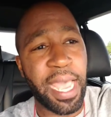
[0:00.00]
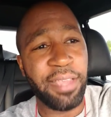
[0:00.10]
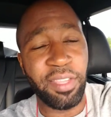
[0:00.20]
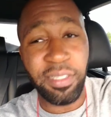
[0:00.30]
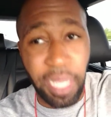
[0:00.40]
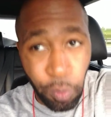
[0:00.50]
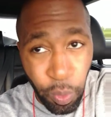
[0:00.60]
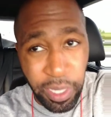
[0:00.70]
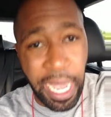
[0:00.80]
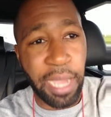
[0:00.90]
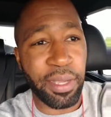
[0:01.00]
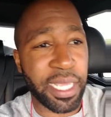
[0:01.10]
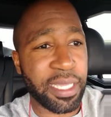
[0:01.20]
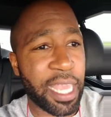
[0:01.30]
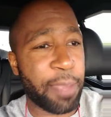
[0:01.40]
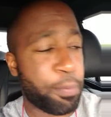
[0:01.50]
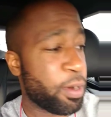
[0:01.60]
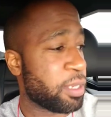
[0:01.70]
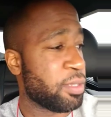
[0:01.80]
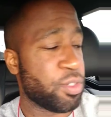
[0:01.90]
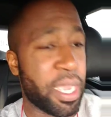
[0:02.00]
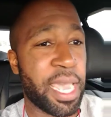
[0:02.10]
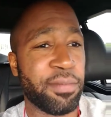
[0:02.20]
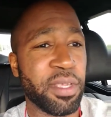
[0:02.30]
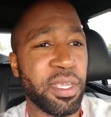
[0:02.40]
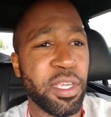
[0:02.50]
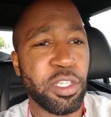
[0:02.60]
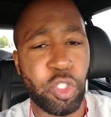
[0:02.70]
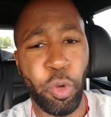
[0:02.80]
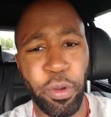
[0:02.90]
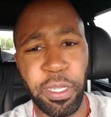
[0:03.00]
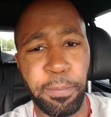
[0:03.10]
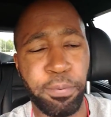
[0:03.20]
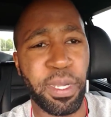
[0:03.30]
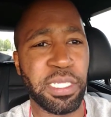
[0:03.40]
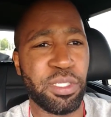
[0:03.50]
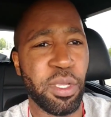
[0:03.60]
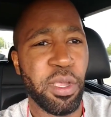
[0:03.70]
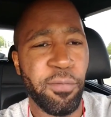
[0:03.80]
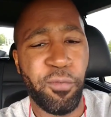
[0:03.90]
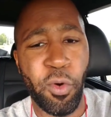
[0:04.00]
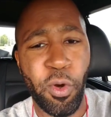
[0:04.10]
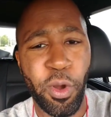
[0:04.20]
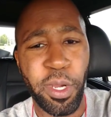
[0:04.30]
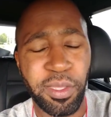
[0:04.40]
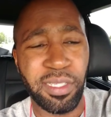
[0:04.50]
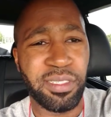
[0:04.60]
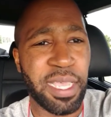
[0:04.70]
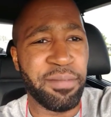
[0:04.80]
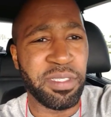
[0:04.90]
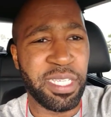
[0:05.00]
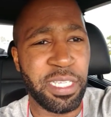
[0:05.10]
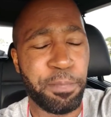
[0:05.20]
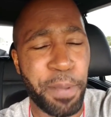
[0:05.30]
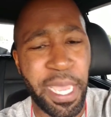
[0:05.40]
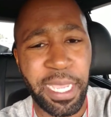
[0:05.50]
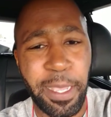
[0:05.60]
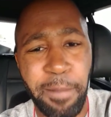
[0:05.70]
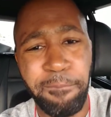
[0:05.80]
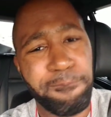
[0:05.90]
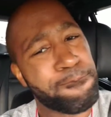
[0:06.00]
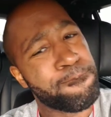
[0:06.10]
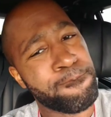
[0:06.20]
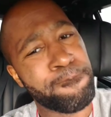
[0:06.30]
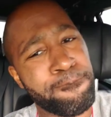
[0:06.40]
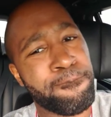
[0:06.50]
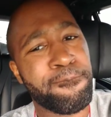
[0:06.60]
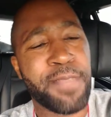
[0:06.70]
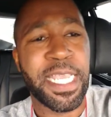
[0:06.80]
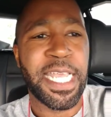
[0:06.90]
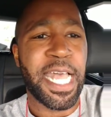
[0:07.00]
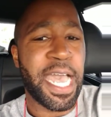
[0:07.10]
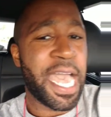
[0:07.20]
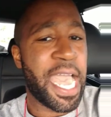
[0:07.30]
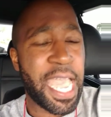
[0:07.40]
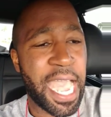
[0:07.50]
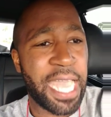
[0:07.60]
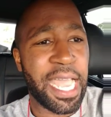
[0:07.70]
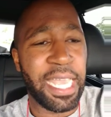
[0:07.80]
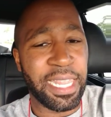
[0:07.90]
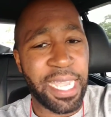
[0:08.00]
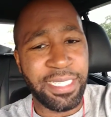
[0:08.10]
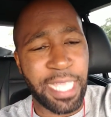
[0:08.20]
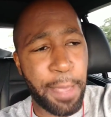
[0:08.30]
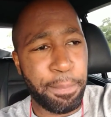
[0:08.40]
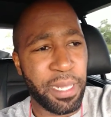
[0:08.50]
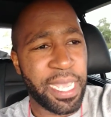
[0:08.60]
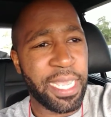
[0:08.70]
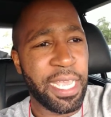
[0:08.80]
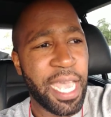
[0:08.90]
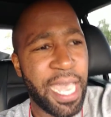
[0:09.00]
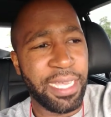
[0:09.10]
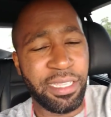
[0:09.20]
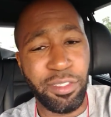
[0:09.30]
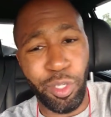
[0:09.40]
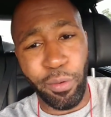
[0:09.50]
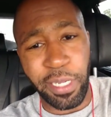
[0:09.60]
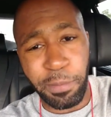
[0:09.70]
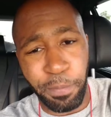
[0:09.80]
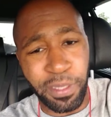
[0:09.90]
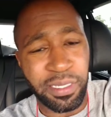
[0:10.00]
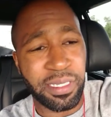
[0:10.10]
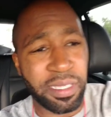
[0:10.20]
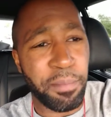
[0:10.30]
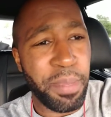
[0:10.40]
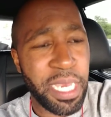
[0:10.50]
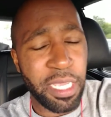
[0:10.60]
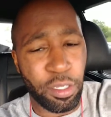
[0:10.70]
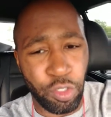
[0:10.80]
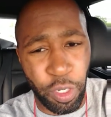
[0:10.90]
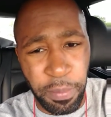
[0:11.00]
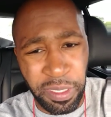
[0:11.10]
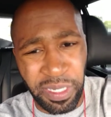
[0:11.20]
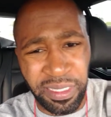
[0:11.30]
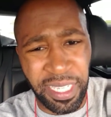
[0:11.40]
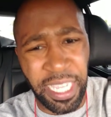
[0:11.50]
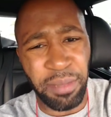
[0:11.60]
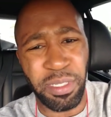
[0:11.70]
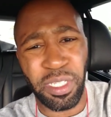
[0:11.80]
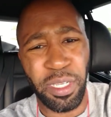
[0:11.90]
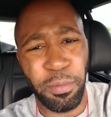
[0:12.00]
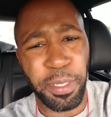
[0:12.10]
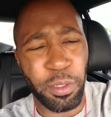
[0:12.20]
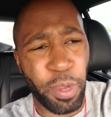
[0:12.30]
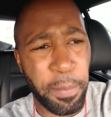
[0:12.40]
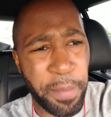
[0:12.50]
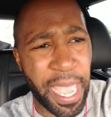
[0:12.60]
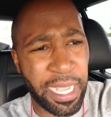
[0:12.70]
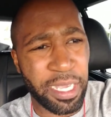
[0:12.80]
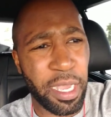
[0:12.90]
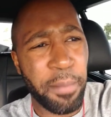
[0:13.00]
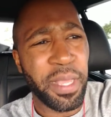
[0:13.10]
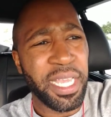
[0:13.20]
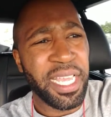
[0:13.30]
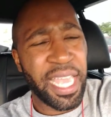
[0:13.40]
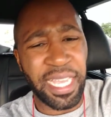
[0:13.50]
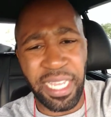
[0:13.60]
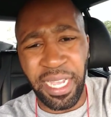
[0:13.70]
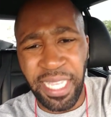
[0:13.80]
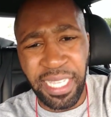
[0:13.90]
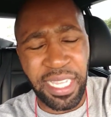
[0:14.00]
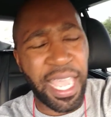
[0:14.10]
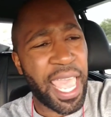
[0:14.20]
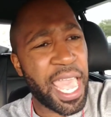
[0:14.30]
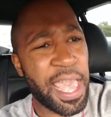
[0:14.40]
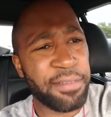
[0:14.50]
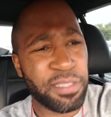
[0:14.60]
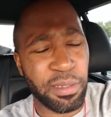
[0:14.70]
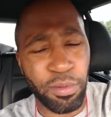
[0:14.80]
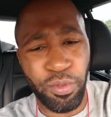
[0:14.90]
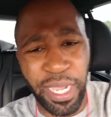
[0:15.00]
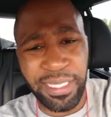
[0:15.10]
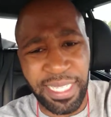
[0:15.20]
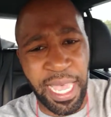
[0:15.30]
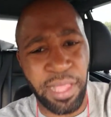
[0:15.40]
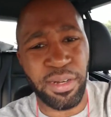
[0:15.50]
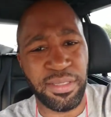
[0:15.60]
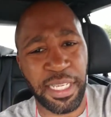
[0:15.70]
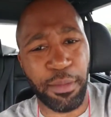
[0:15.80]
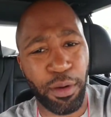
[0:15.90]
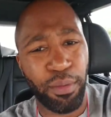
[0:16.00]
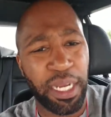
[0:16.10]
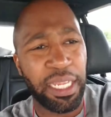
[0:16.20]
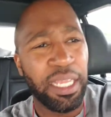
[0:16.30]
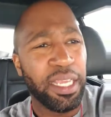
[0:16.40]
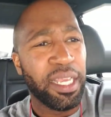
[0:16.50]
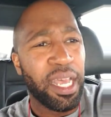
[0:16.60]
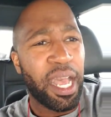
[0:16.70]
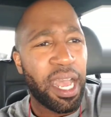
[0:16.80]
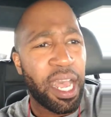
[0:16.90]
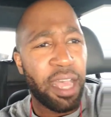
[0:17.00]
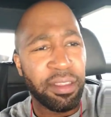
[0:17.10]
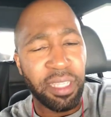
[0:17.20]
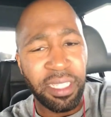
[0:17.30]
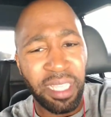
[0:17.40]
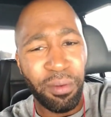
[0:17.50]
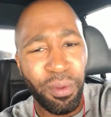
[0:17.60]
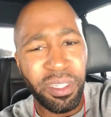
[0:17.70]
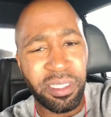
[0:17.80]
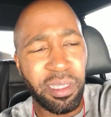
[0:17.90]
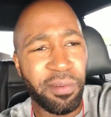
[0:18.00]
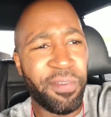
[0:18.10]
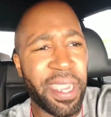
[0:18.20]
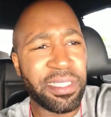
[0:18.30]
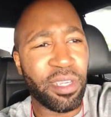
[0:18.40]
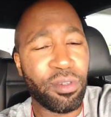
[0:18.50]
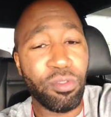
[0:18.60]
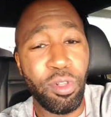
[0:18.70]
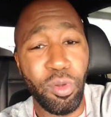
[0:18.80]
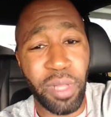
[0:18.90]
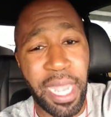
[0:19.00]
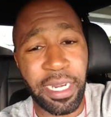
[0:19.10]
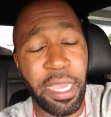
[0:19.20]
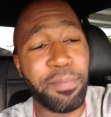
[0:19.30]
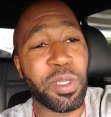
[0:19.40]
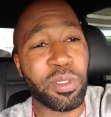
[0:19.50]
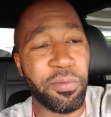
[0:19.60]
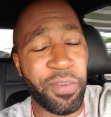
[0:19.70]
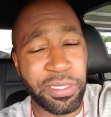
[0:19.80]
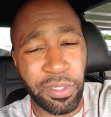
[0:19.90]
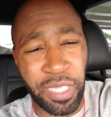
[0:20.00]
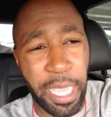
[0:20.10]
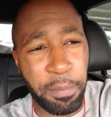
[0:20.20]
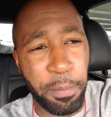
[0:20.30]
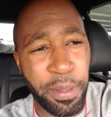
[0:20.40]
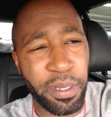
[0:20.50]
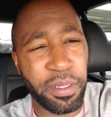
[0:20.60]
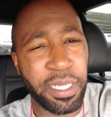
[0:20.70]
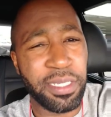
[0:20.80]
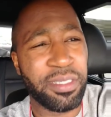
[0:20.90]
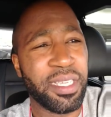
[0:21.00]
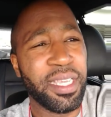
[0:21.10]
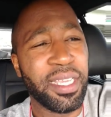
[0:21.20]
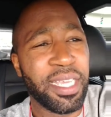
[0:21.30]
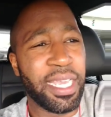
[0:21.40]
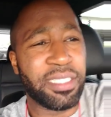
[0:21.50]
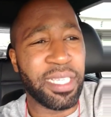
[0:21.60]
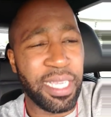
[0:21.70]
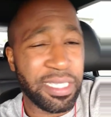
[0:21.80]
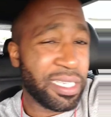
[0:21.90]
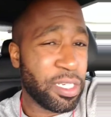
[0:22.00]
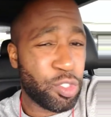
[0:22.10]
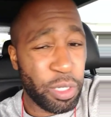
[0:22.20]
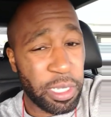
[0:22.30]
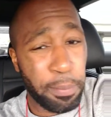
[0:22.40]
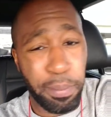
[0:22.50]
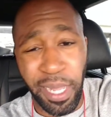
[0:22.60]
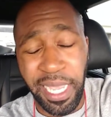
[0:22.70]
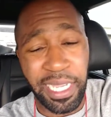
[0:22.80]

I think they won out in that part of the draft. Taurean Prince for the 17th pick. I like that play. I think Taurean Prince is an immediate contributor to the team. He'll be a great backup. And again, they have some great talent on the team already. They really solidified their glue lineup, their defensive capabilities. It's an intriguing play.